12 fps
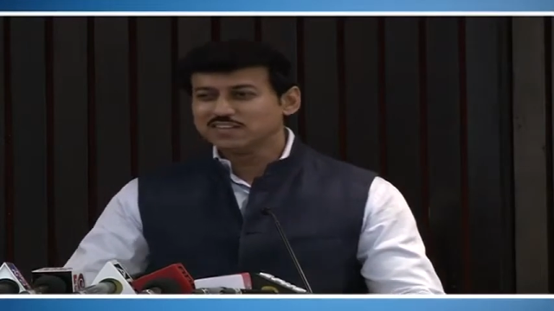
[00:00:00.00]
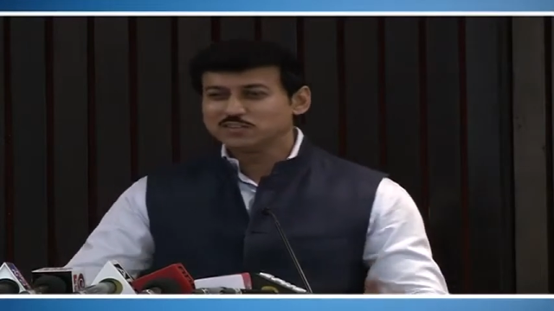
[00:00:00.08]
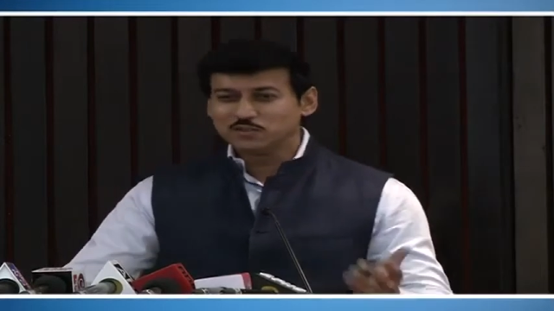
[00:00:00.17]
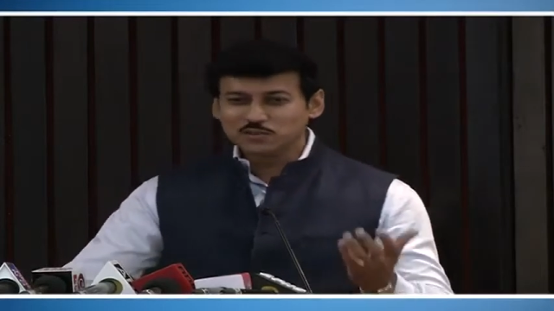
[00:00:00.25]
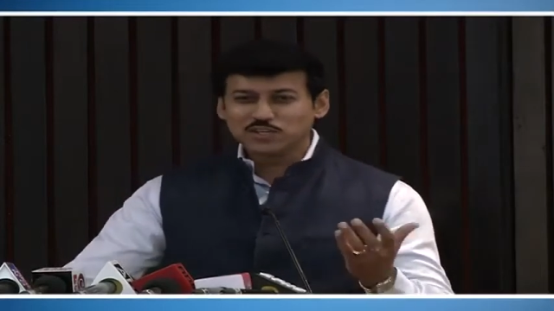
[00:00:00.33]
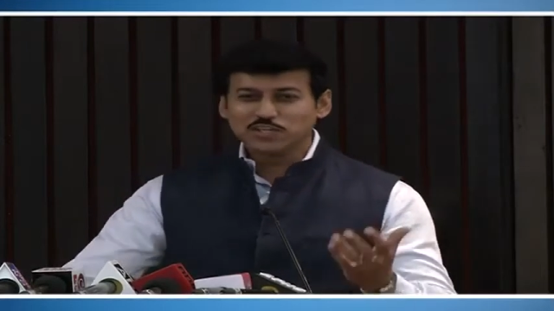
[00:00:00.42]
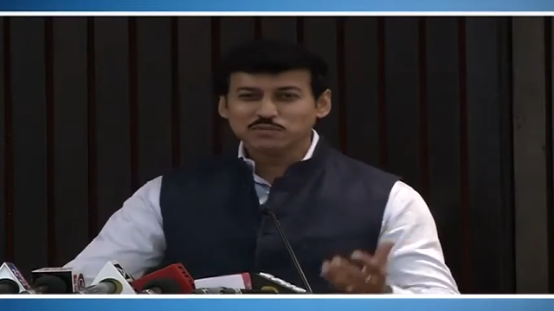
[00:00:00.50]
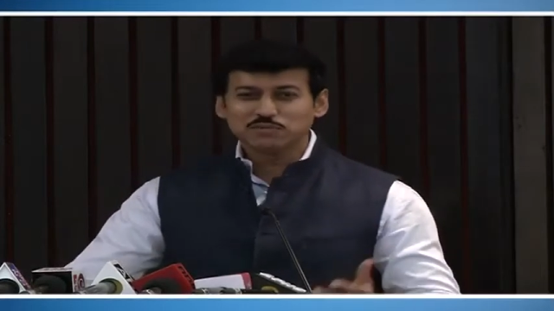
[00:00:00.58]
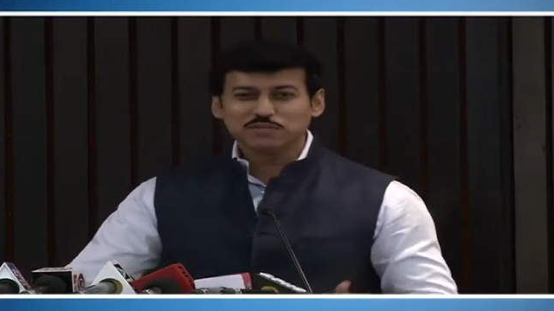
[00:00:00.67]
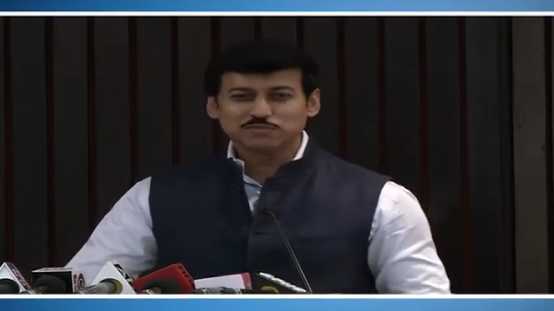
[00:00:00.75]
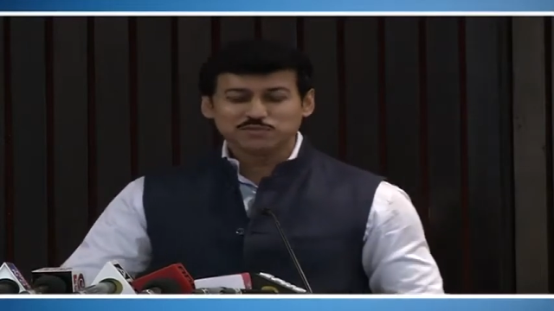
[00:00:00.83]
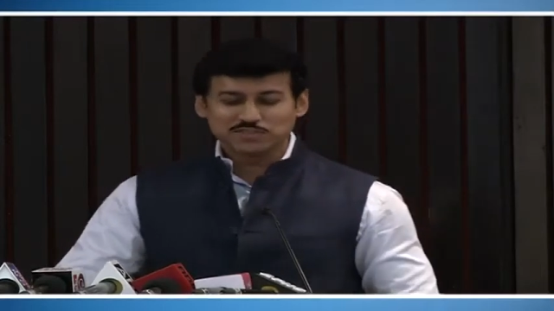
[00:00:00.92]
To look into
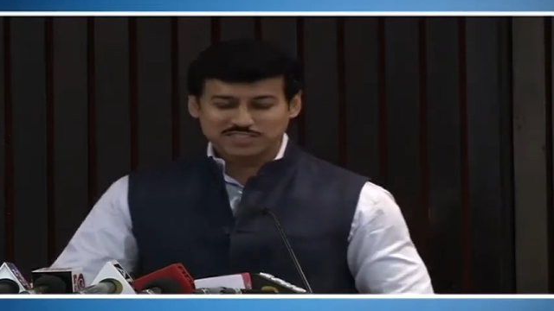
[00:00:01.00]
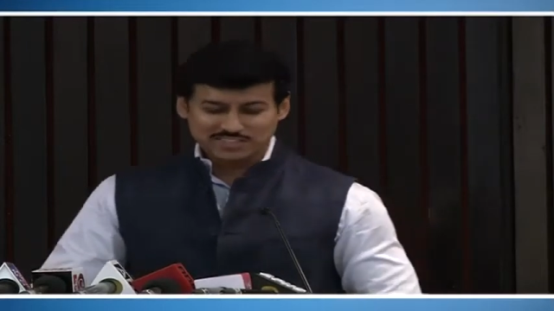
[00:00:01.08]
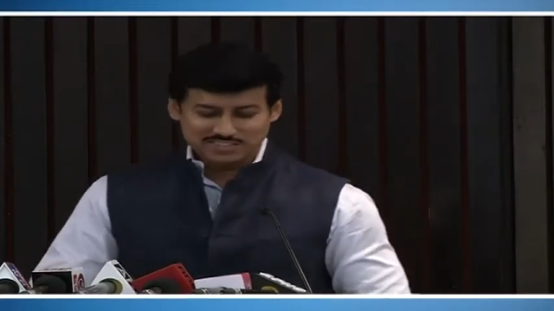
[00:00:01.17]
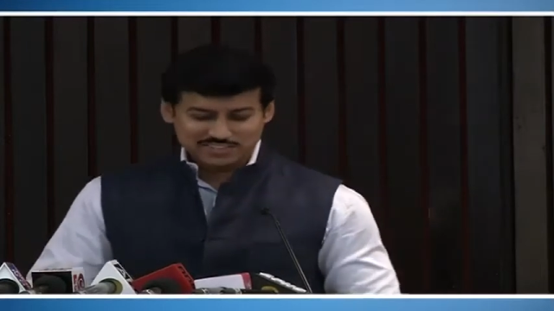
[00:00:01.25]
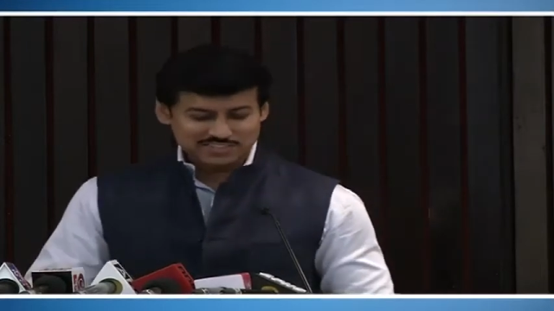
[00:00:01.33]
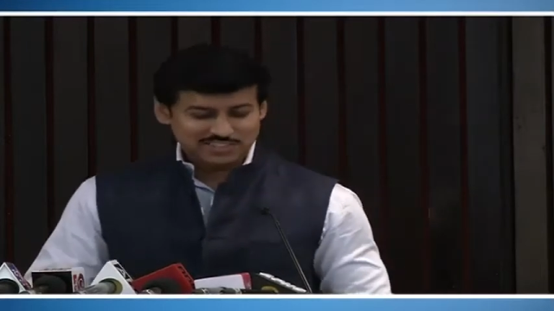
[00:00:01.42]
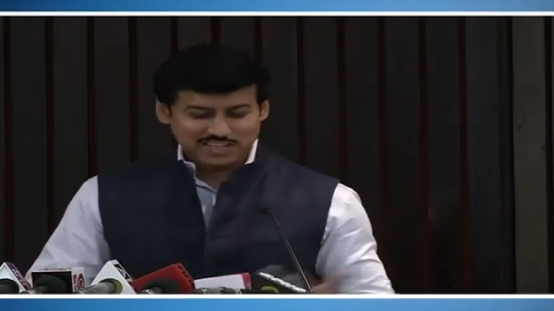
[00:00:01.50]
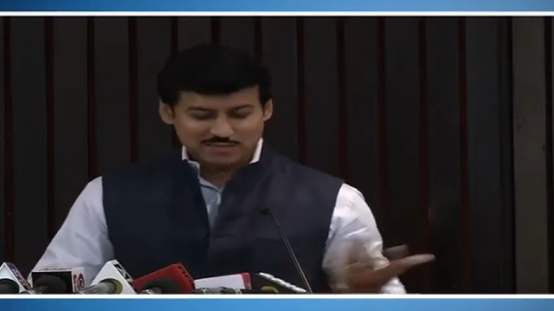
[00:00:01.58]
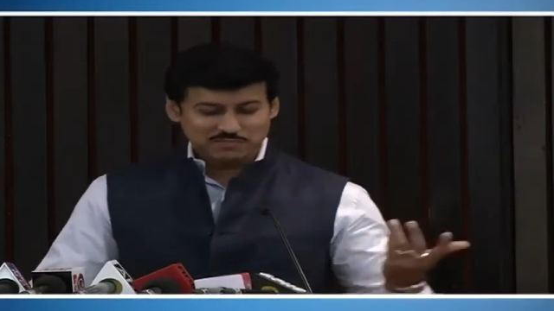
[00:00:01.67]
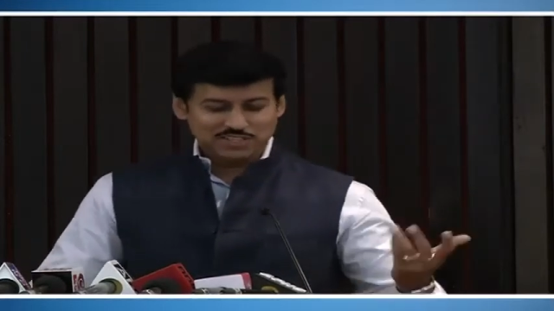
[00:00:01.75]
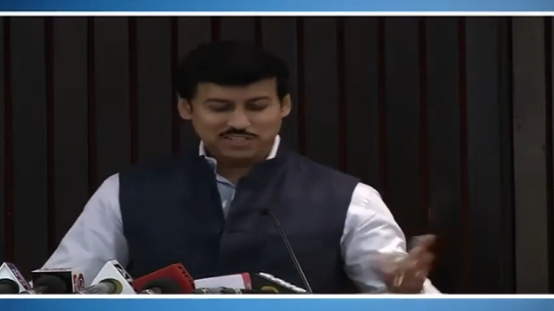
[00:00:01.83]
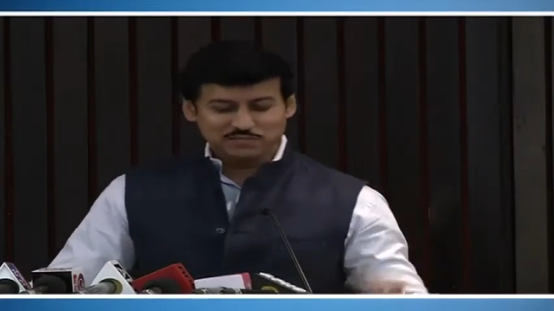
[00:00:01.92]
my phone and say
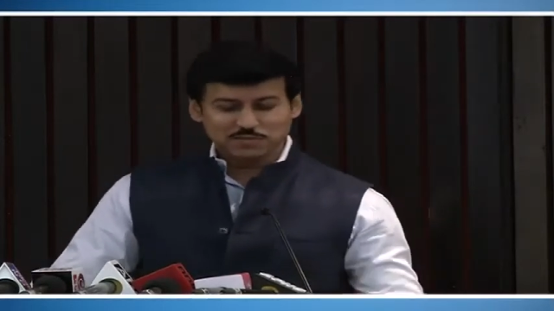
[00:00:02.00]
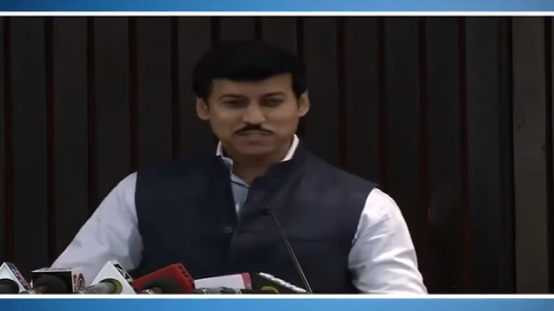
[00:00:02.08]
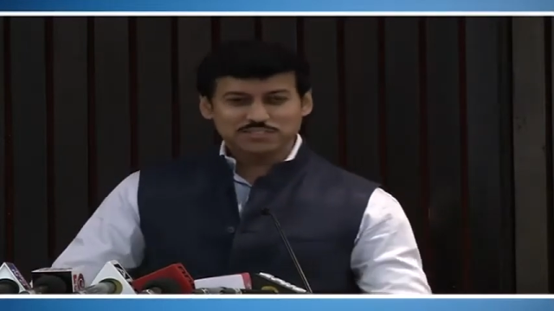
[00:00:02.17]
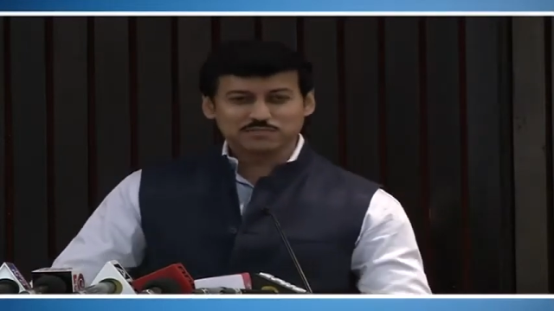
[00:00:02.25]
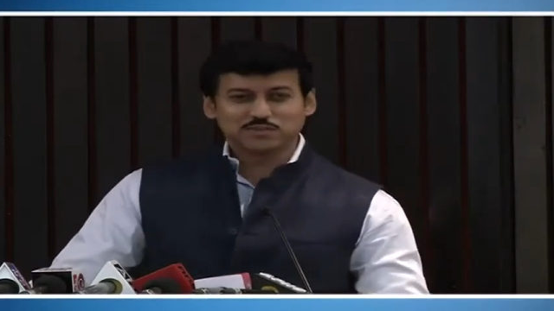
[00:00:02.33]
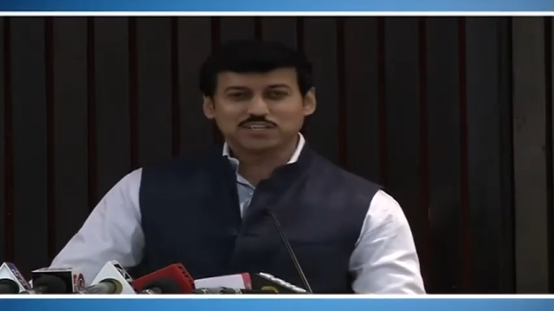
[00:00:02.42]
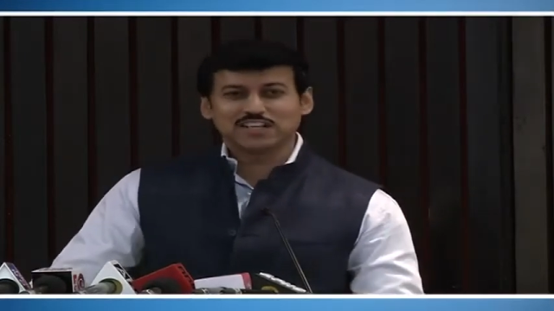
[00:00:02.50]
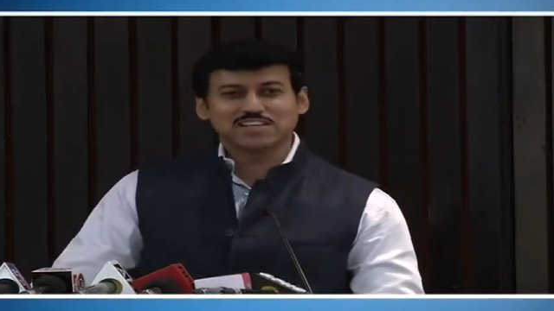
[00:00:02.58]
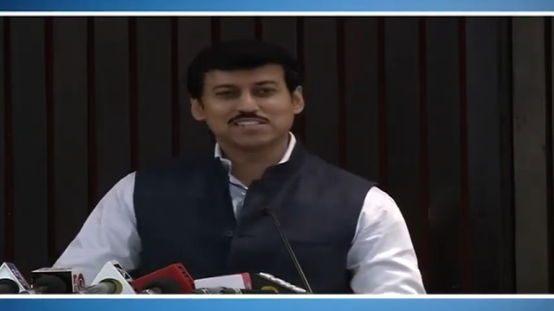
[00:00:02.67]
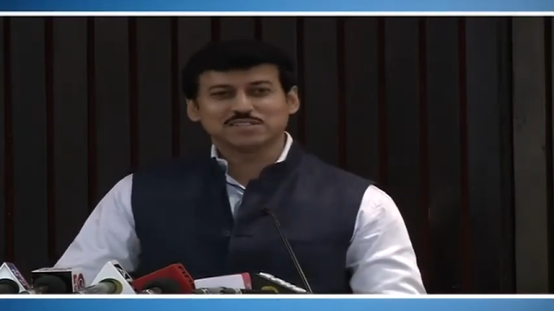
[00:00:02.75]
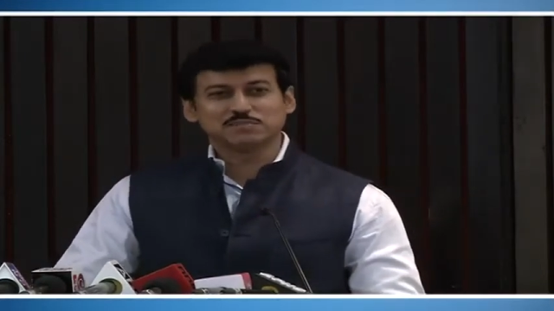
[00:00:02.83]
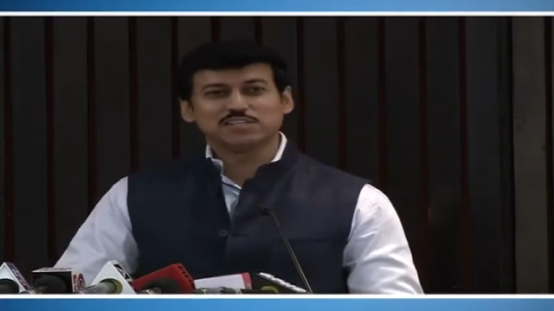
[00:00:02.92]
I'm the information
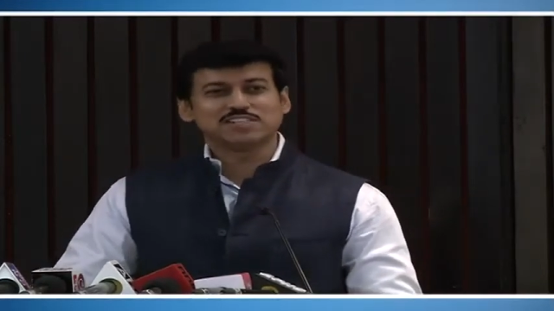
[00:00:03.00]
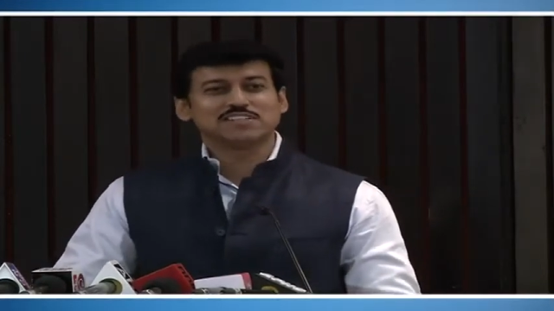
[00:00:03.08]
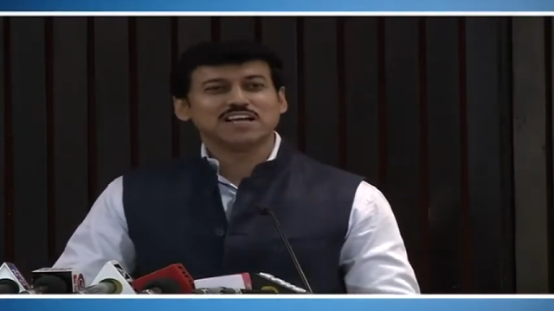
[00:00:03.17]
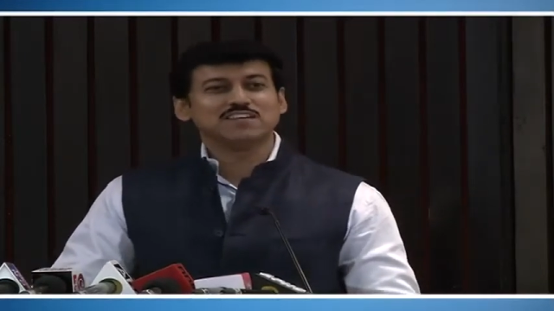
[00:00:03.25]
broadcasting minister.